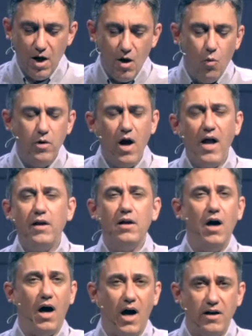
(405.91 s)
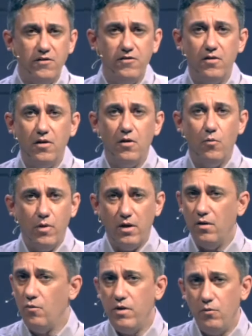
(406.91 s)
We're not gods. We,
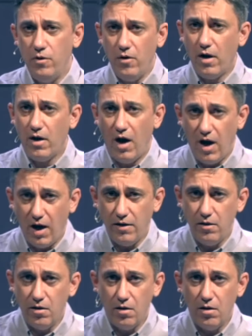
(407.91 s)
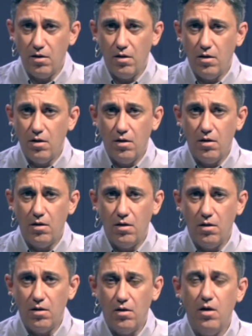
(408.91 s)
we, we're not God.
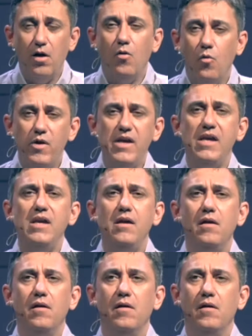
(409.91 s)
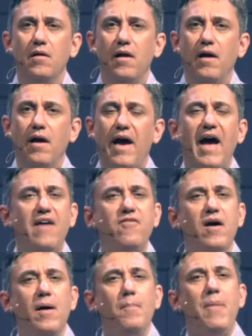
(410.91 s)
We have
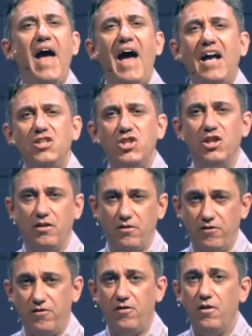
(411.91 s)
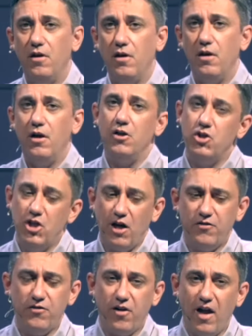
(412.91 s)
passions
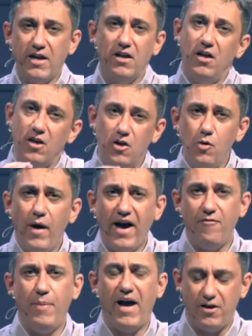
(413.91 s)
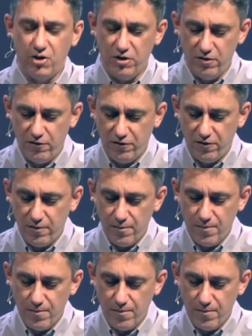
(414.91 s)
just like you have passions.